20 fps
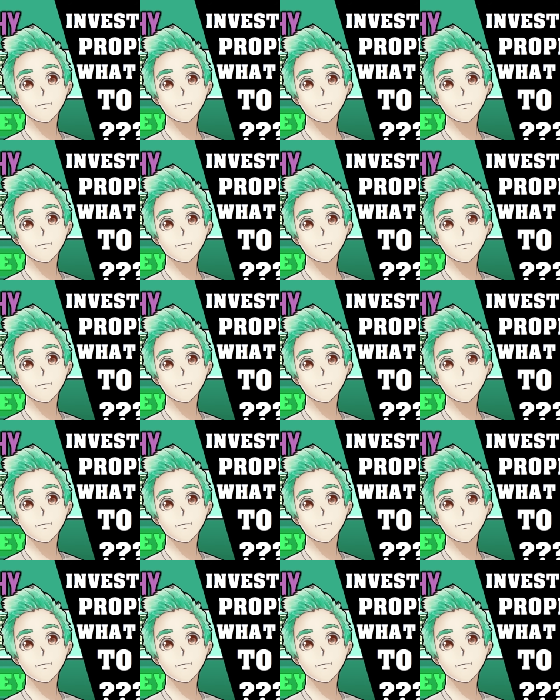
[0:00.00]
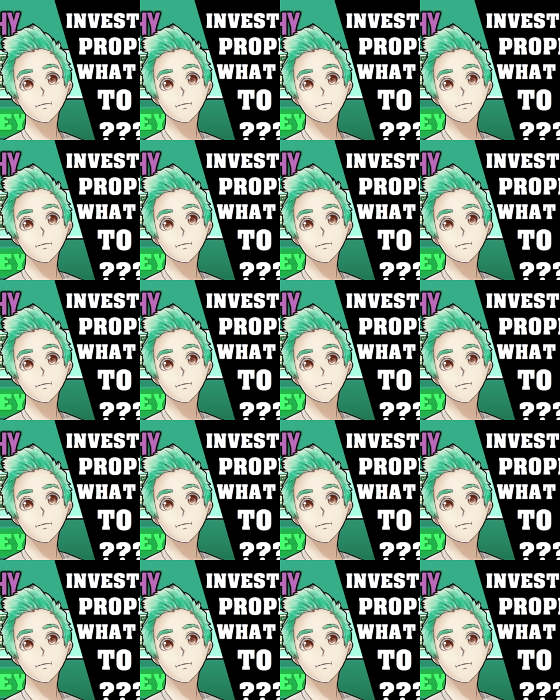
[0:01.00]
But what this
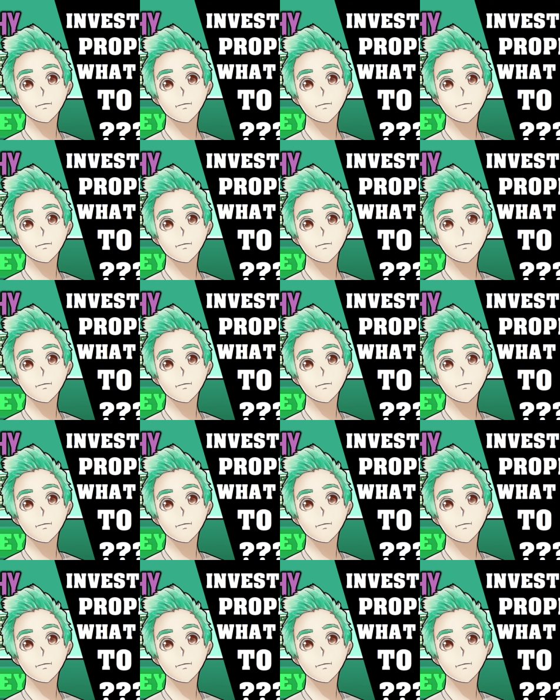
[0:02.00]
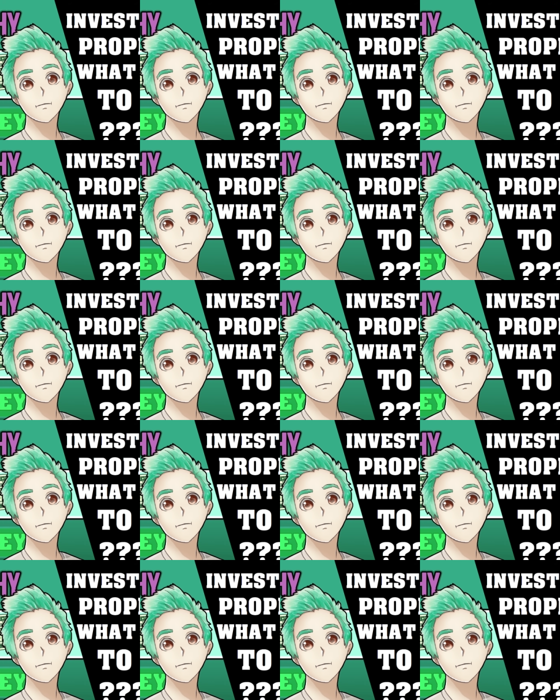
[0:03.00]
means is you're now in.
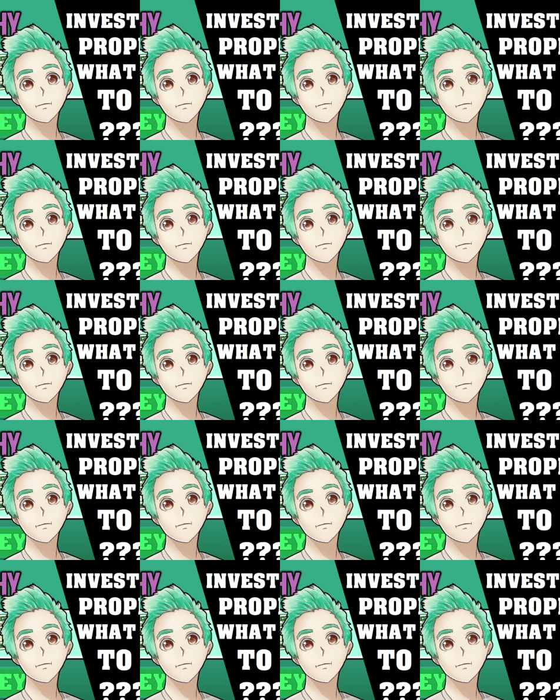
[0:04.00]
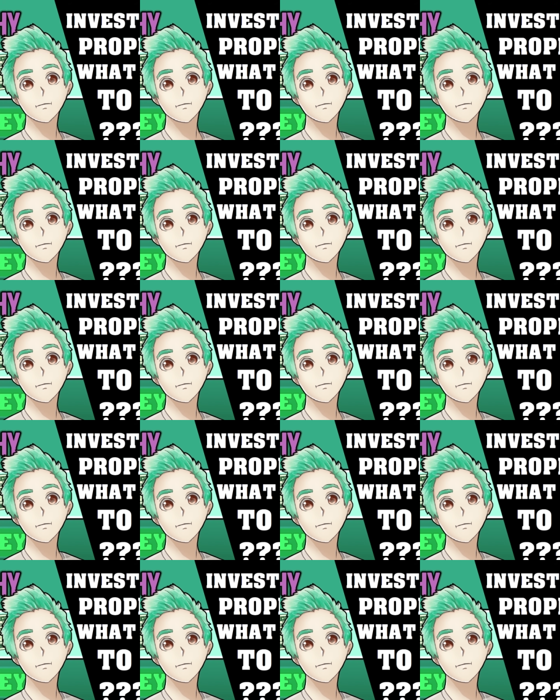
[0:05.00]
You are an investment property
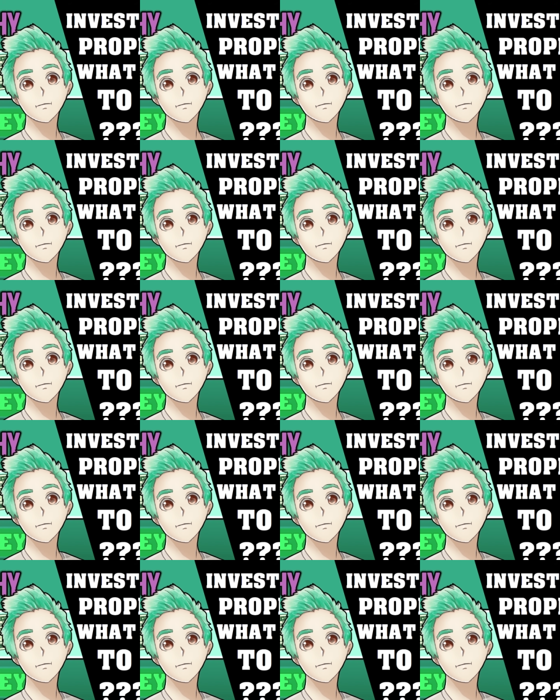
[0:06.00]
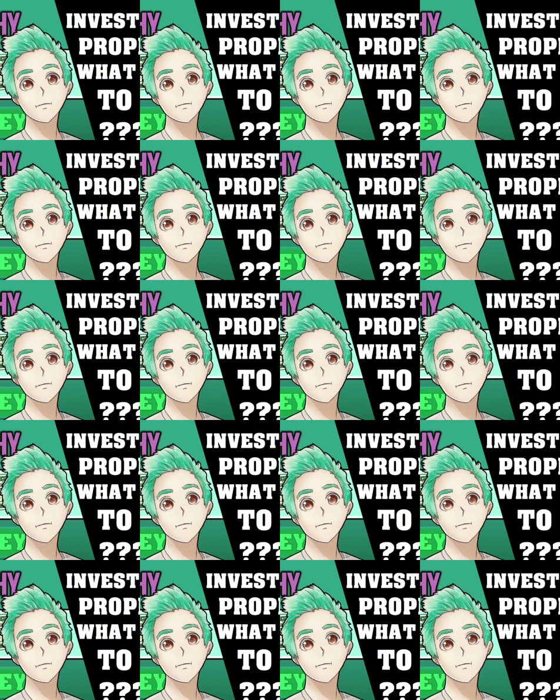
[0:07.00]
owner. The tenant is
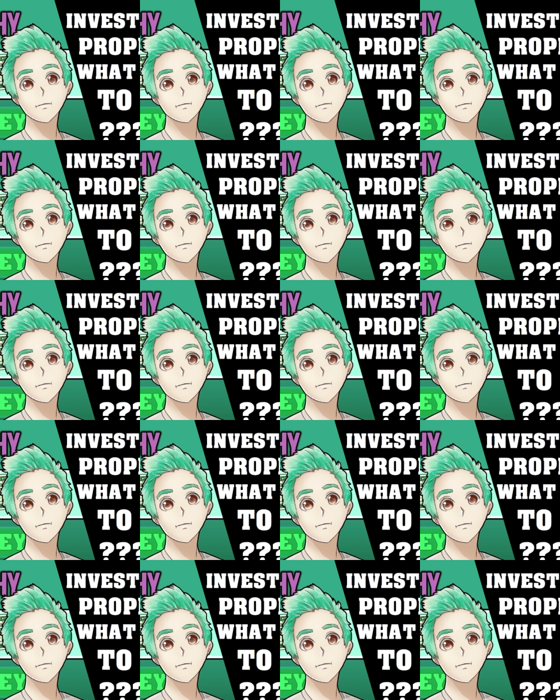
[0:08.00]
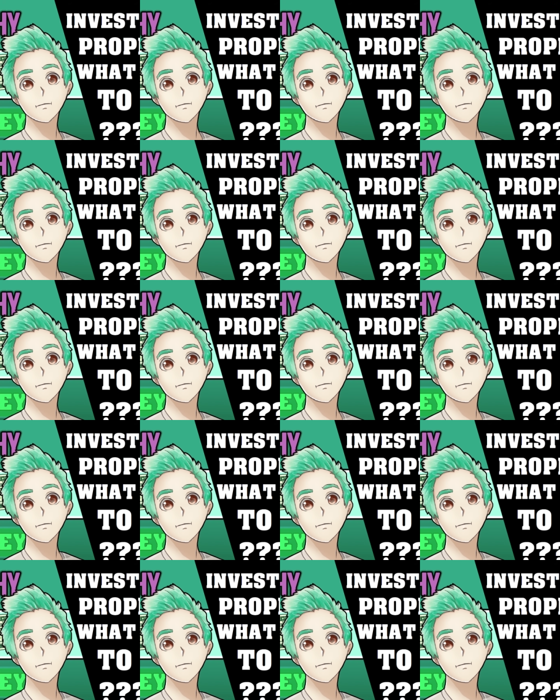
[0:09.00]
paying it for you and building your net
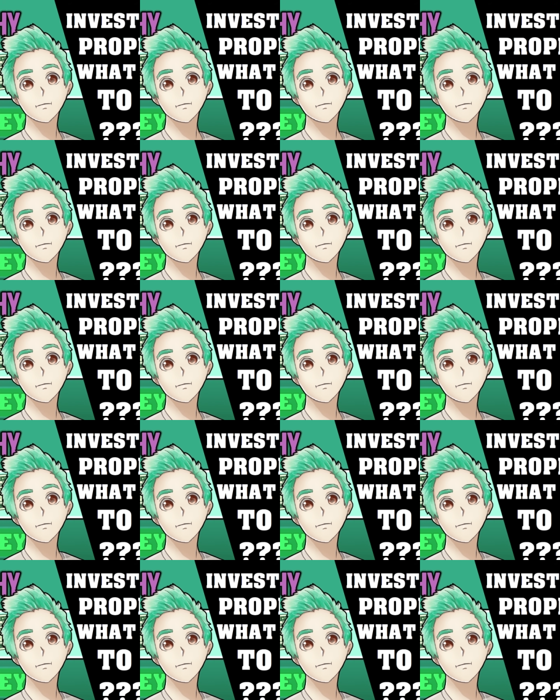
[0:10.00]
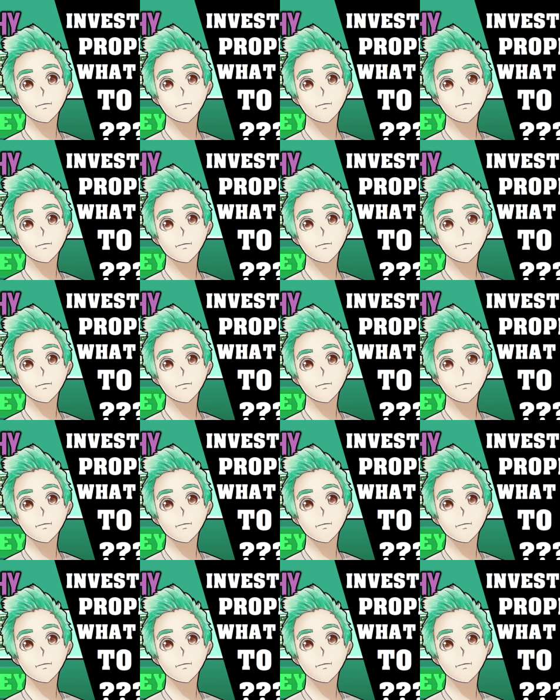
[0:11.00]
worth every time they pay uh,
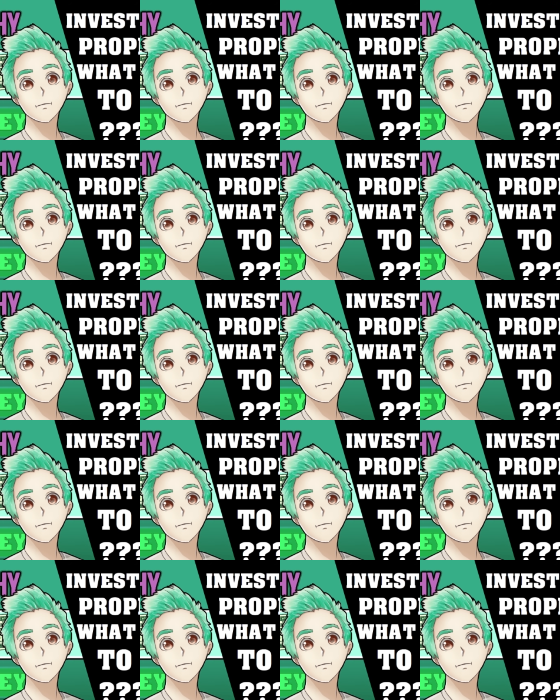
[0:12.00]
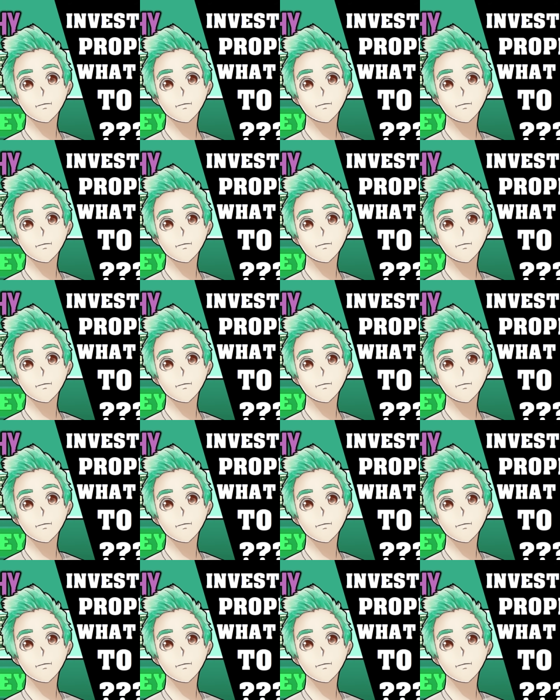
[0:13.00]
pay down on your
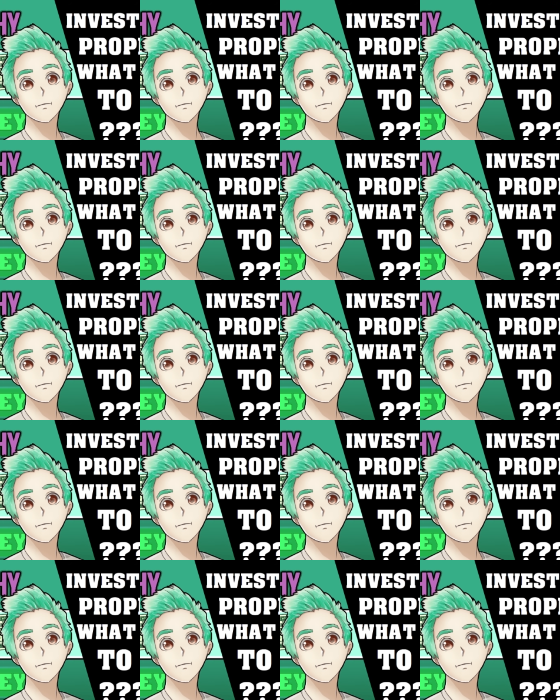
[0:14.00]
loan,